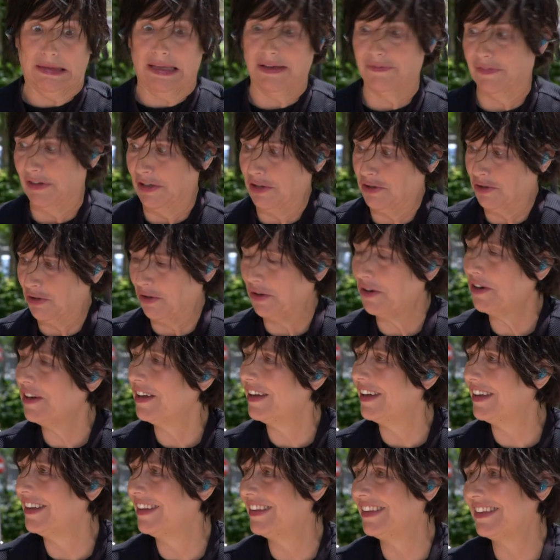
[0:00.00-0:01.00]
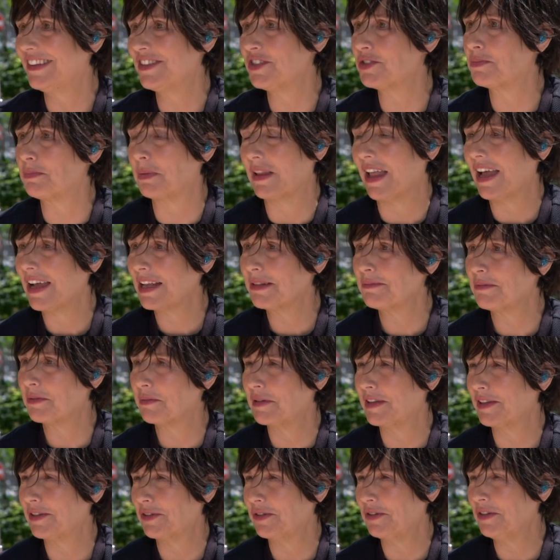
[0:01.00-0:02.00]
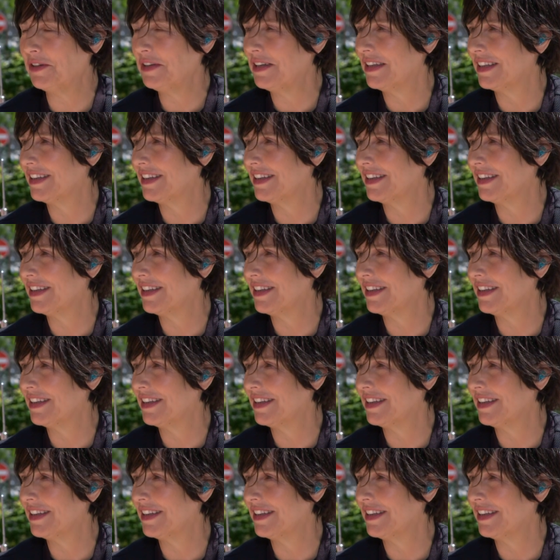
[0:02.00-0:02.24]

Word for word: Give it a shot, and just blagged my way through it.